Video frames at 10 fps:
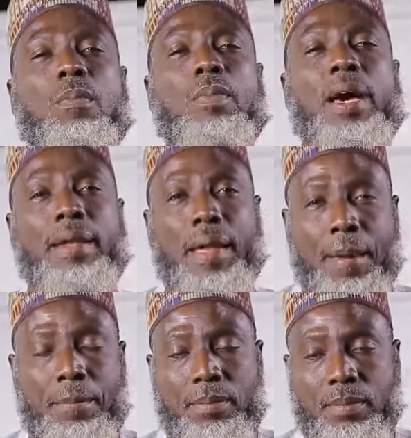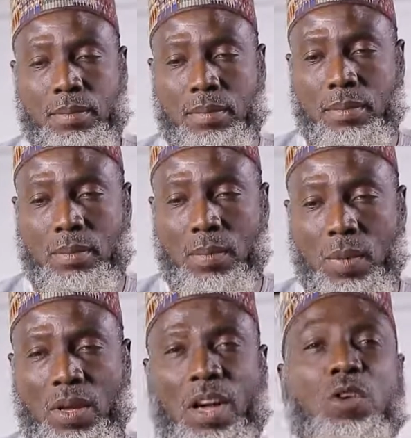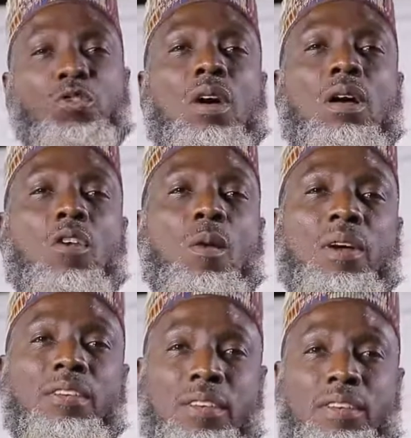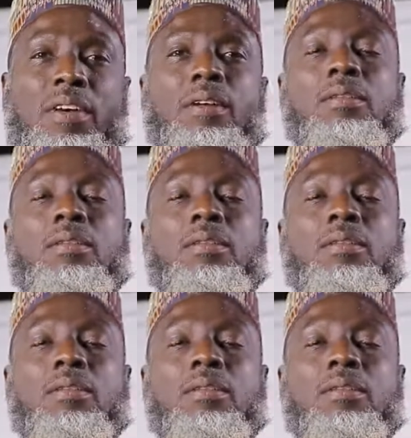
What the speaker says: by name, your usual commerce teacher.